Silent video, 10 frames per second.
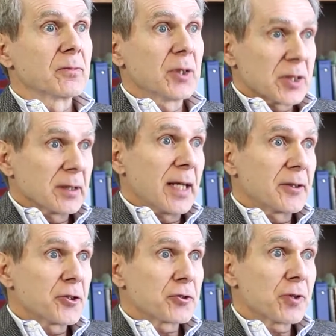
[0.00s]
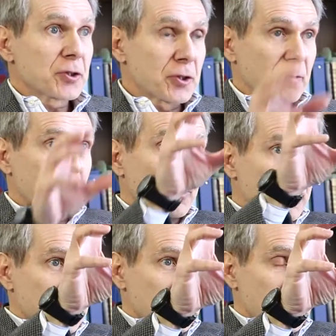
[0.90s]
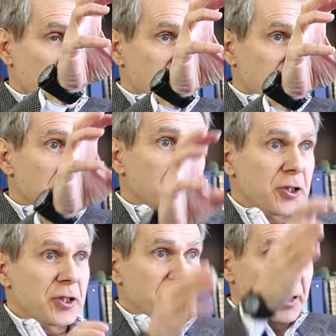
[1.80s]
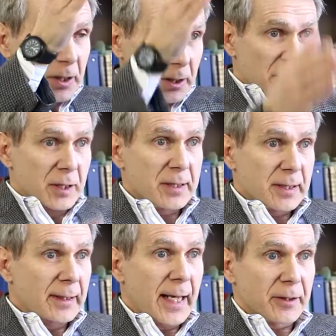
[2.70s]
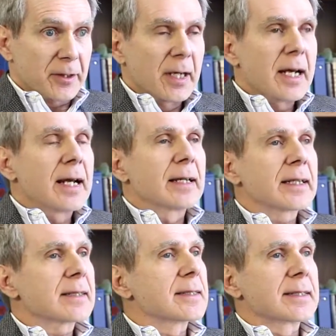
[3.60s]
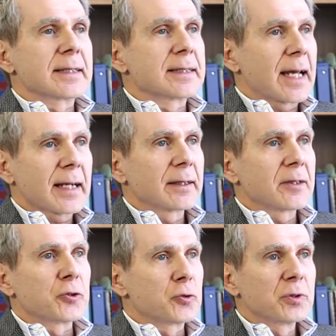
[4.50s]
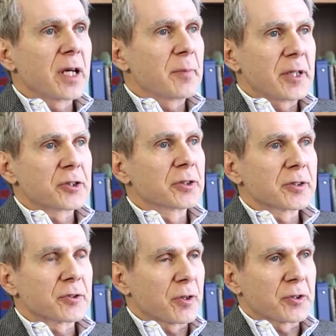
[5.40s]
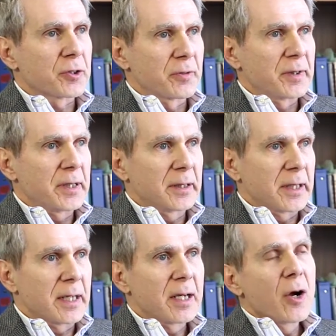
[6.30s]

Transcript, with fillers: It's a ladder structure, of course. A T, G, C, it's a ladder. And that is exactly the two-dimensional structure of DNA.